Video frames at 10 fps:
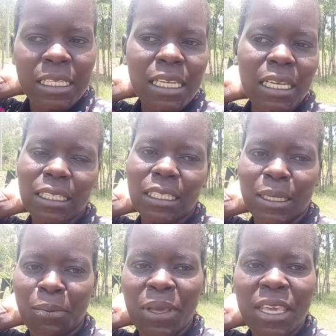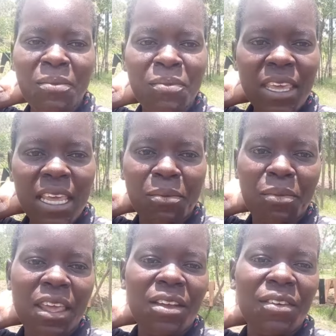just being me and
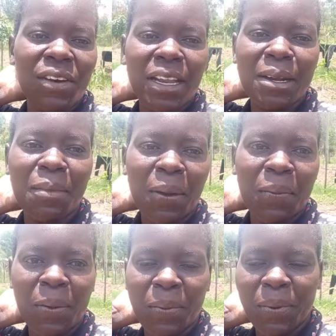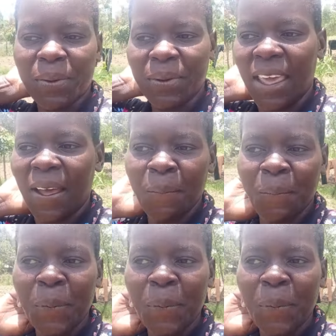being real my people yeah